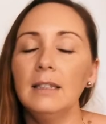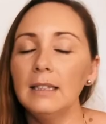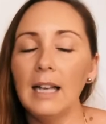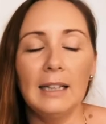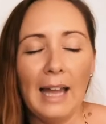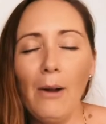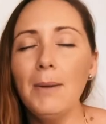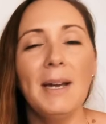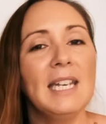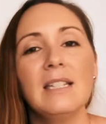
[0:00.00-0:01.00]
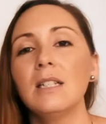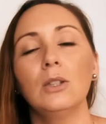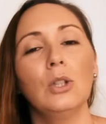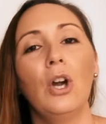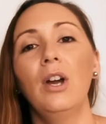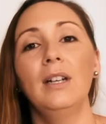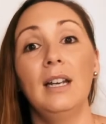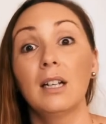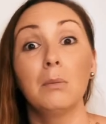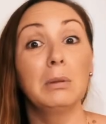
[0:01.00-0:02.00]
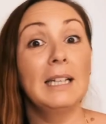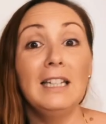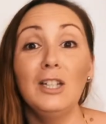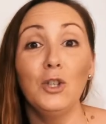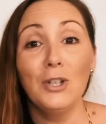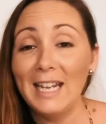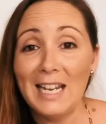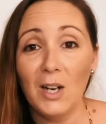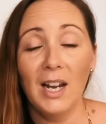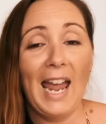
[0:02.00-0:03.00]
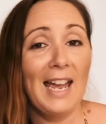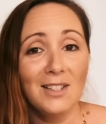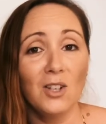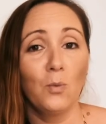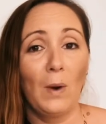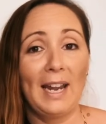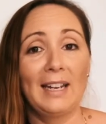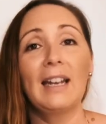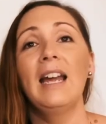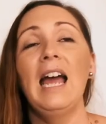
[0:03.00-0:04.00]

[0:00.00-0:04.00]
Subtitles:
allowing my kids to learn in a completely unique, hands-on way.